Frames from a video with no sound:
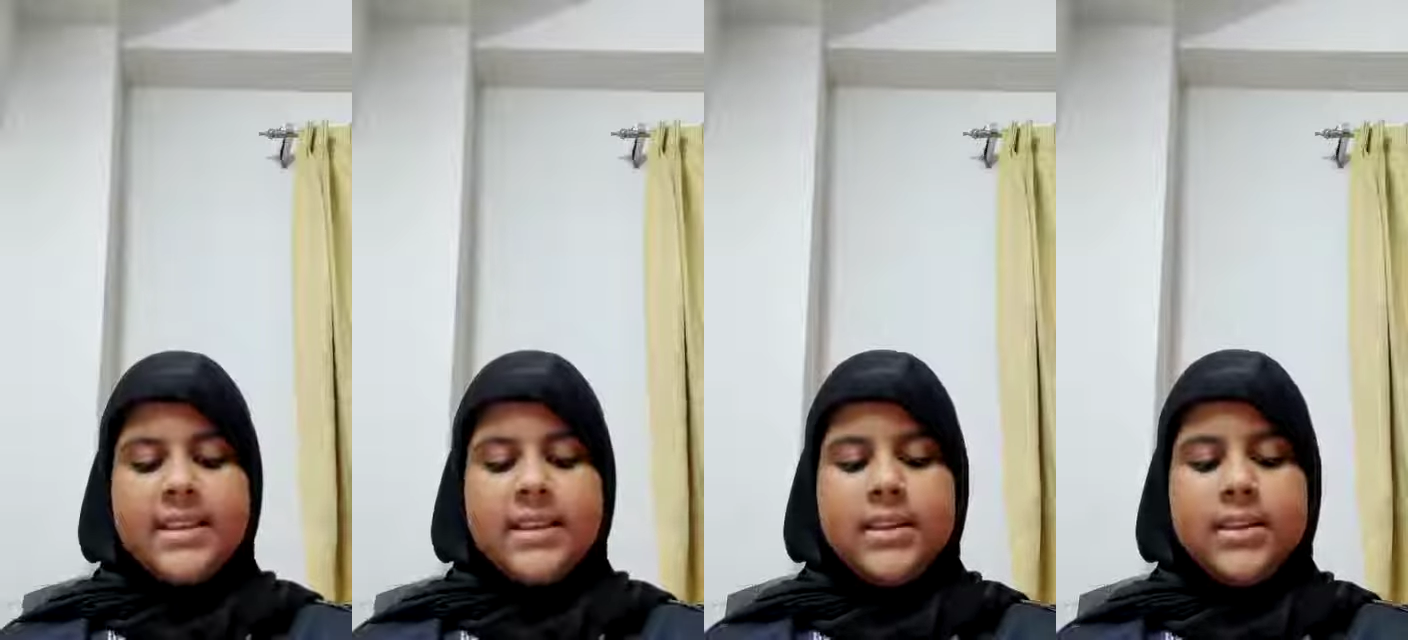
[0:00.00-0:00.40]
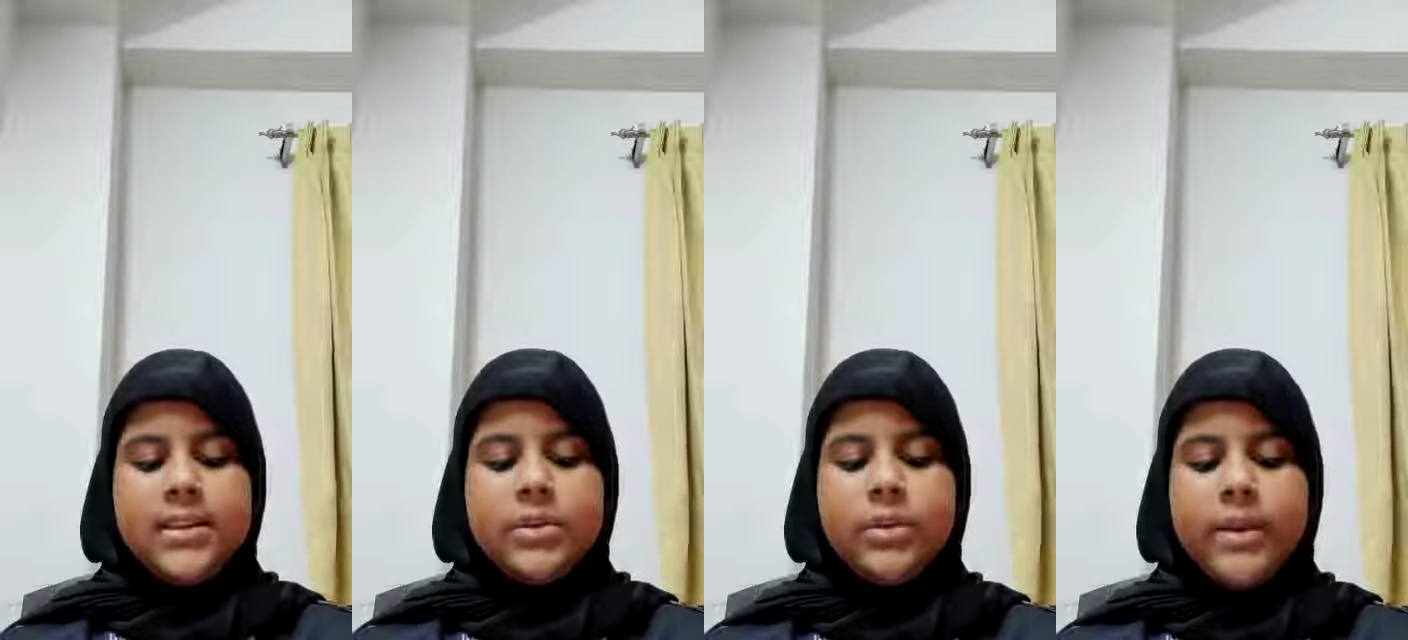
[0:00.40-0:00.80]
in the
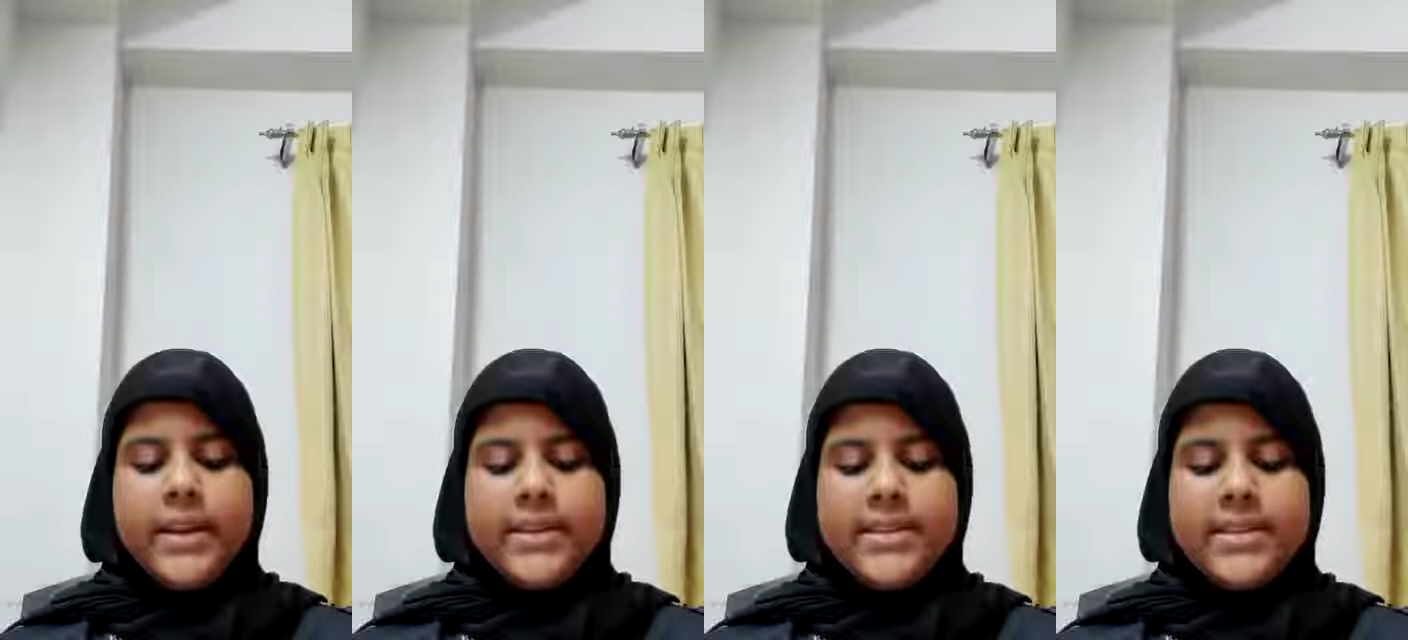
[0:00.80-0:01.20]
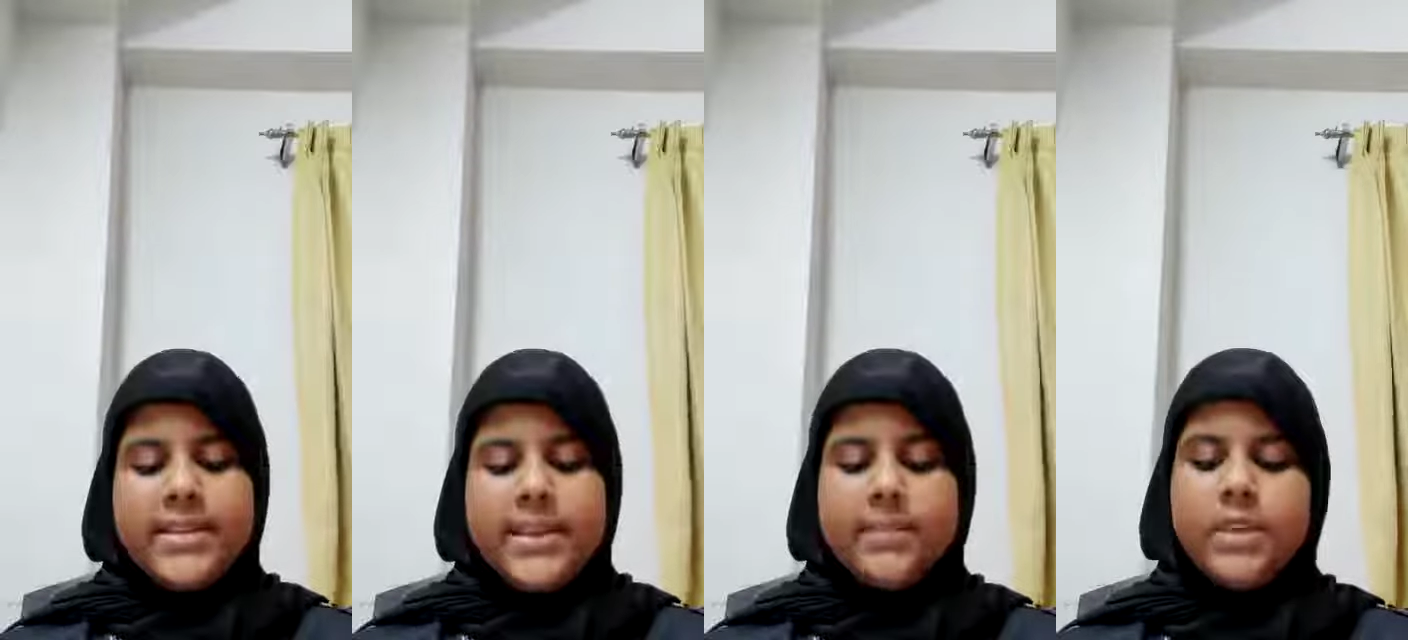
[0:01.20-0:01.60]
solar
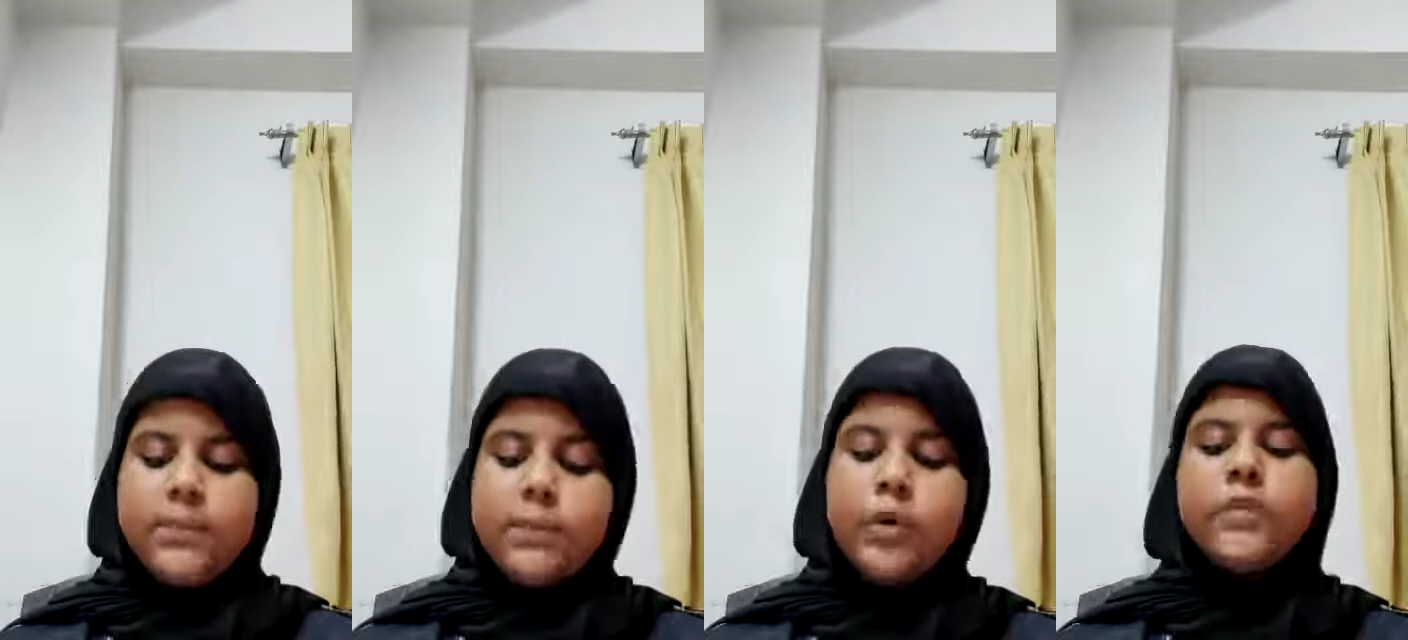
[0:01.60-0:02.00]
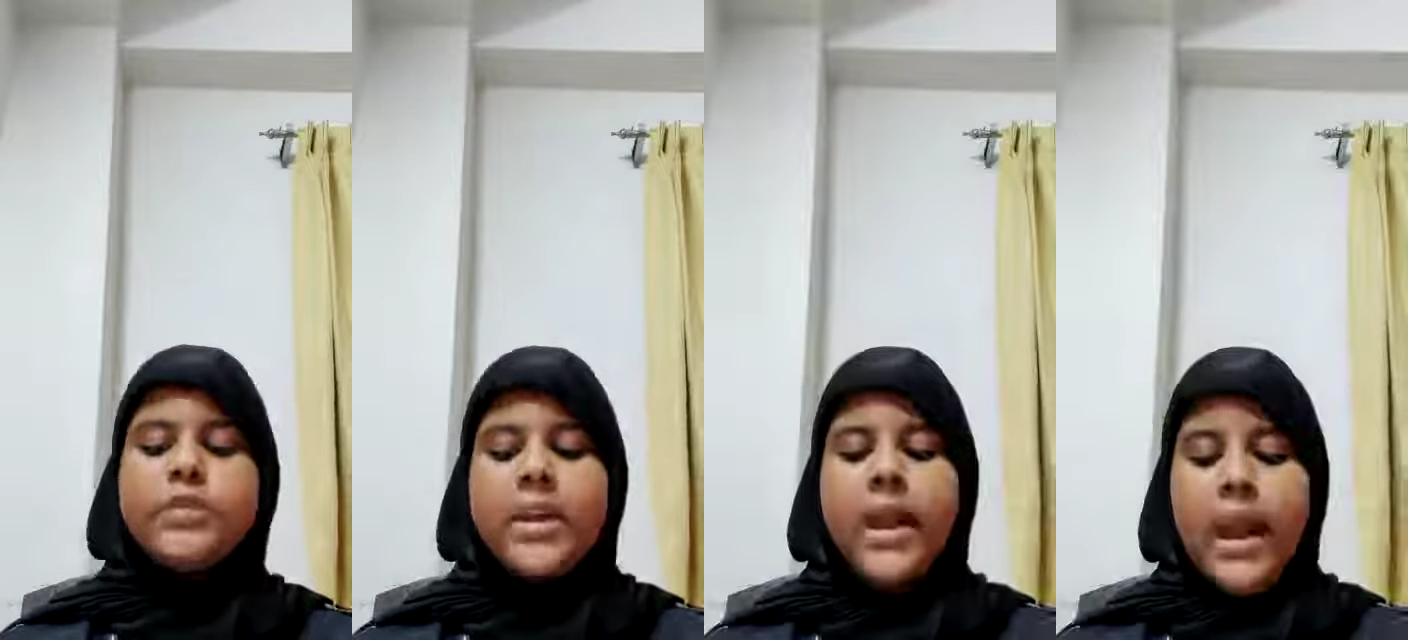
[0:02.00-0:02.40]
system that
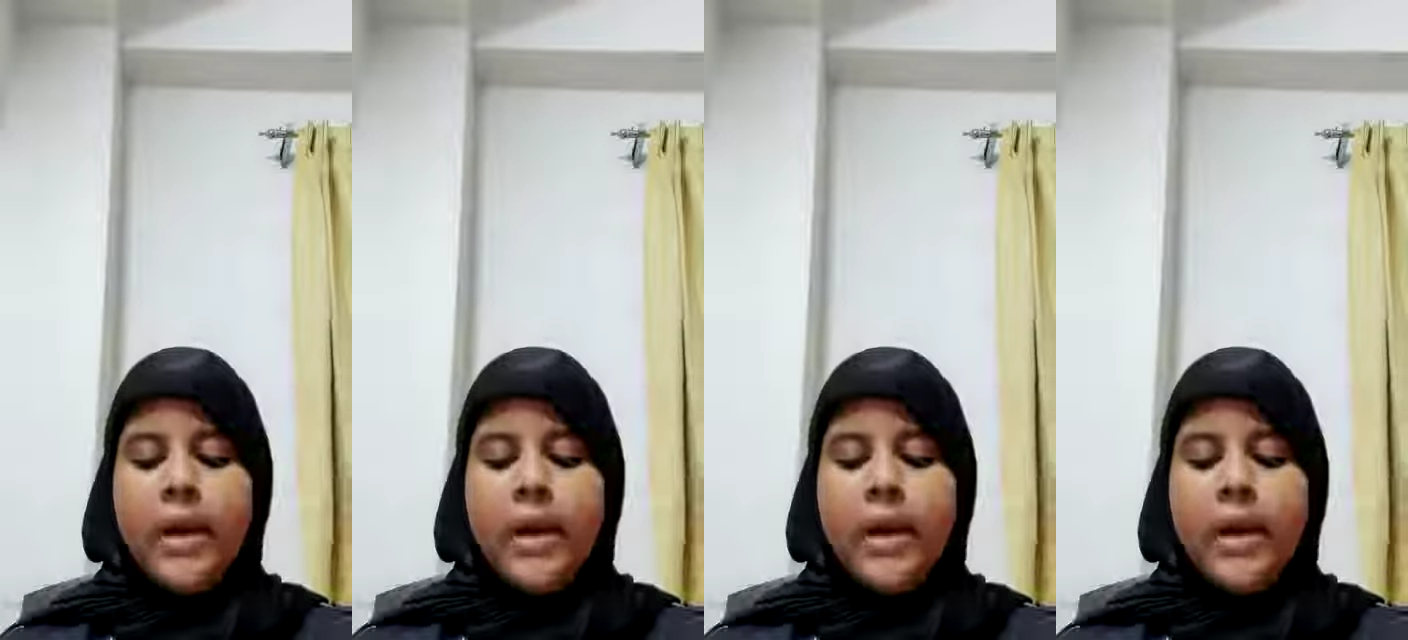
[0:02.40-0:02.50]
moves